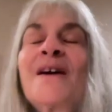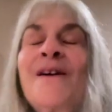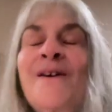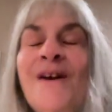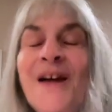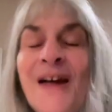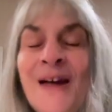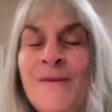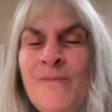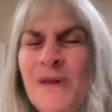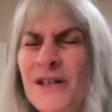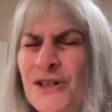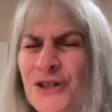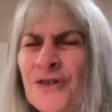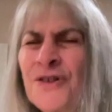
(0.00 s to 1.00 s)
go ahead,
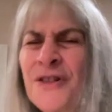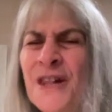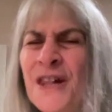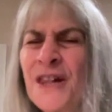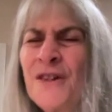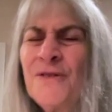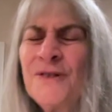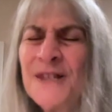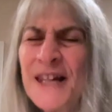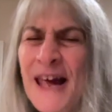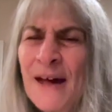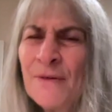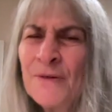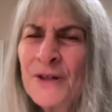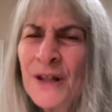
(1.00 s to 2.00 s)
be sure that you
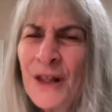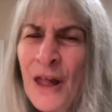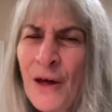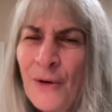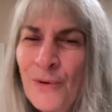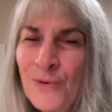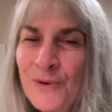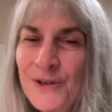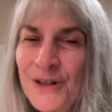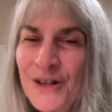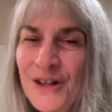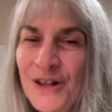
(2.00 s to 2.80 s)
download